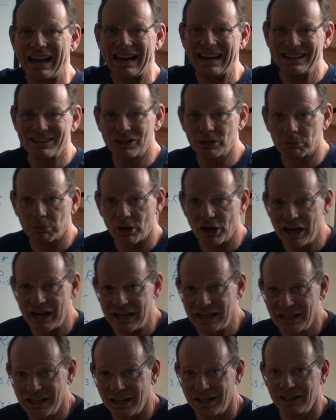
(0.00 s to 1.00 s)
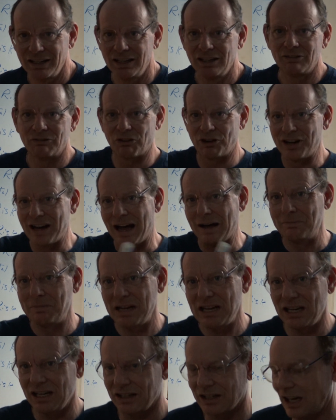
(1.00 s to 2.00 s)
and the break for not
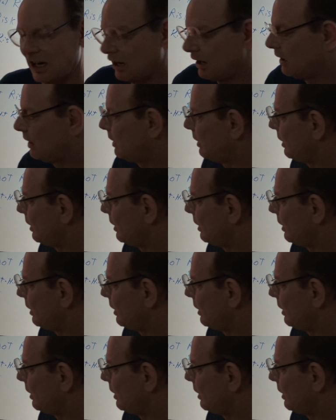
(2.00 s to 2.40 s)
being there.